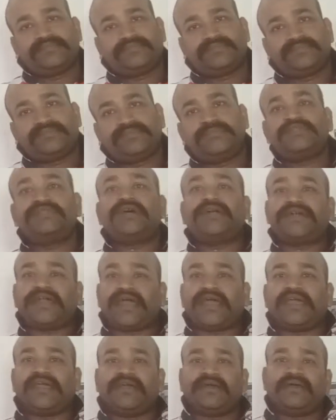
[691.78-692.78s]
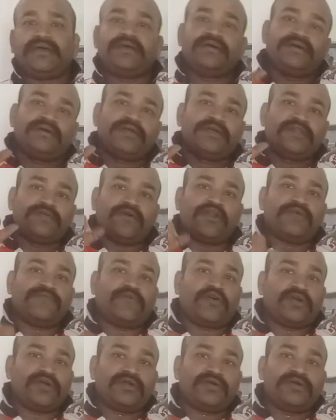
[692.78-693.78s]
This is attacking in
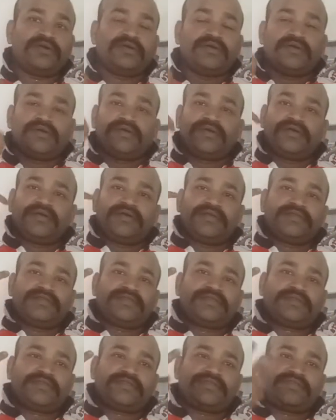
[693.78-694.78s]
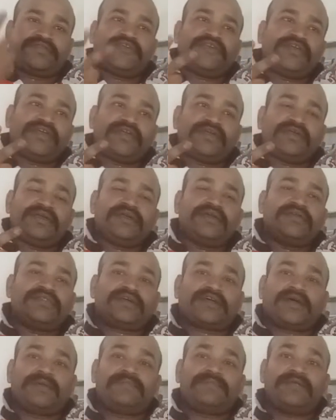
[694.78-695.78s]
volleyball. The three is a
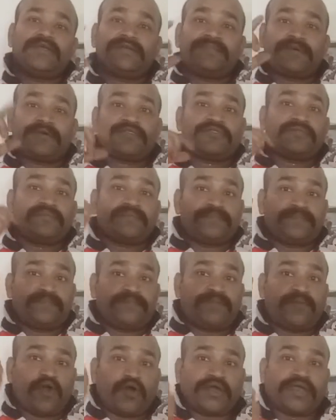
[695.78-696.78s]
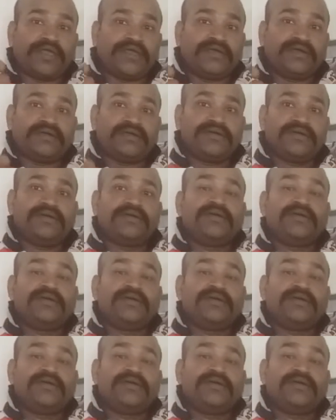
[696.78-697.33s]
complete but blocking.